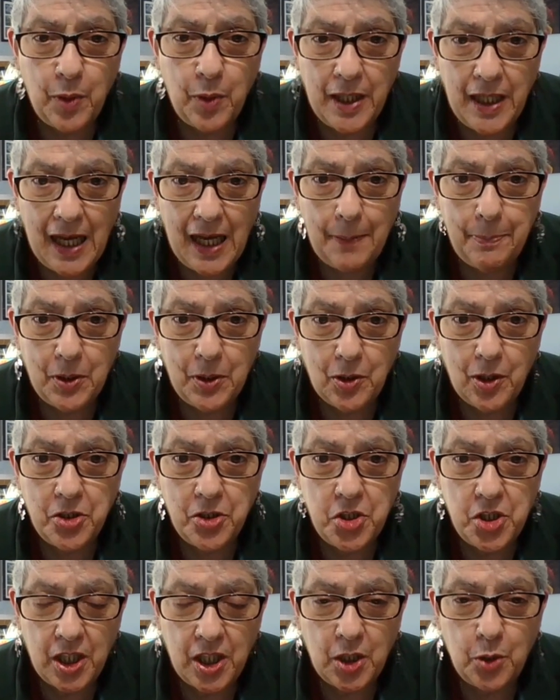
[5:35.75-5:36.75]
what happened
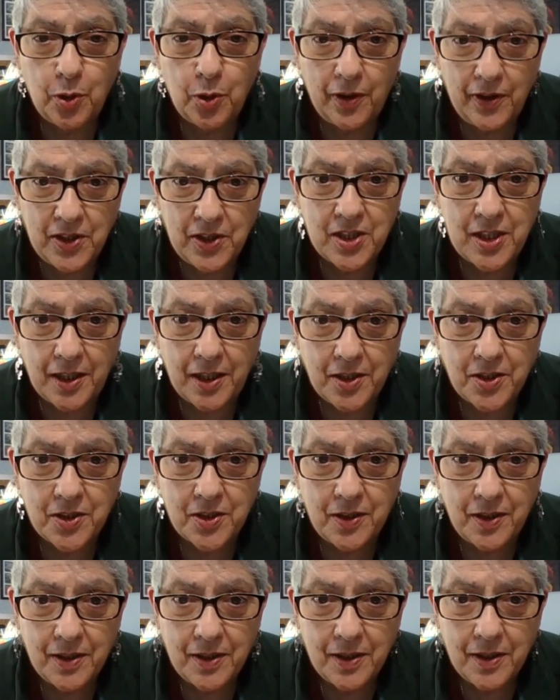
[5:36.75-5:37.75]
on January
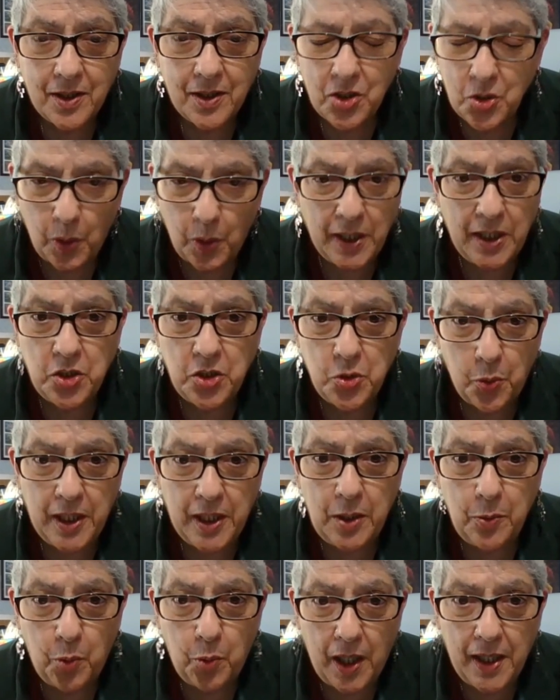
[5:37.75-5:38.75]
6th,
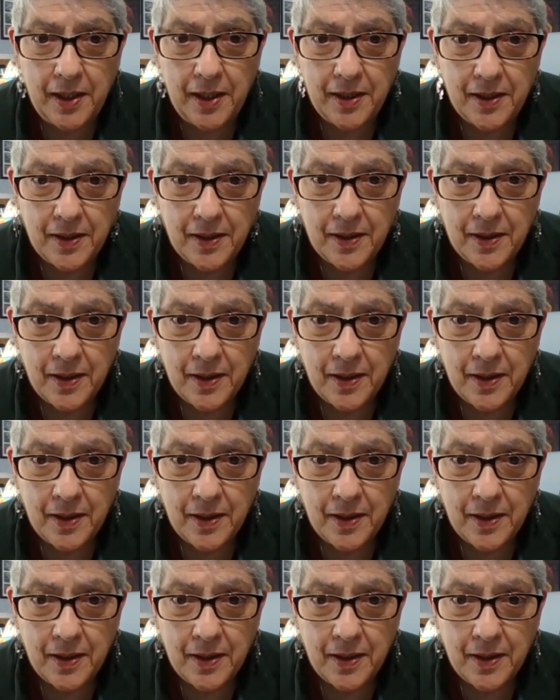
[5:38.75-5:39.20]
2021,